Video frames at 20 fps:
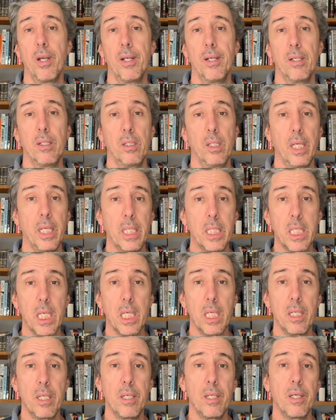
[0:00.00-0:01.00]

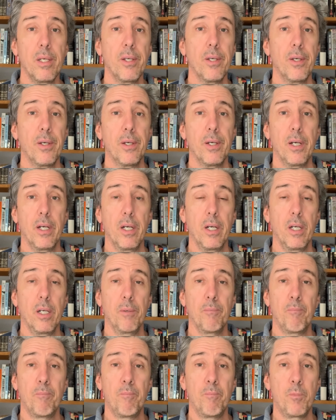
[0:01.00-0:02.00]
LinkedIn,
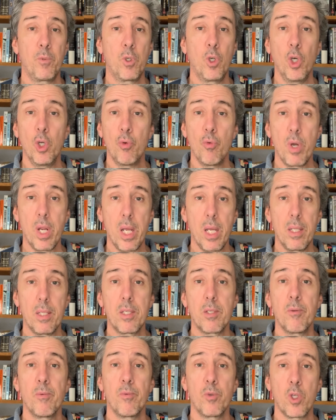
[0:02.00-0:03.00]

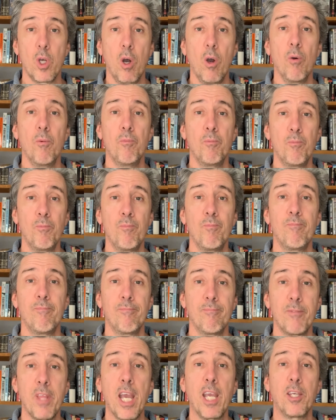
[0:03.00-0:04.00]
Goodreads. So
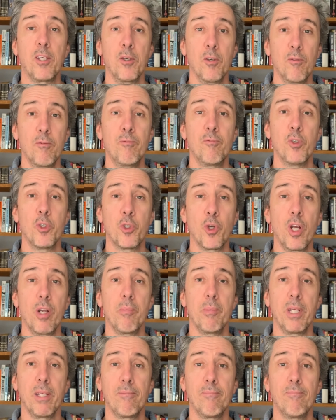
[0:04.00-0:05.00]
thank you for joining
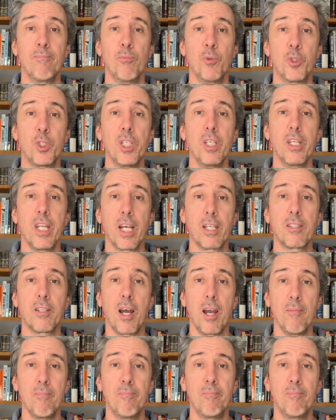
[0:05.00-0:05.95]
me. We'll see you next time.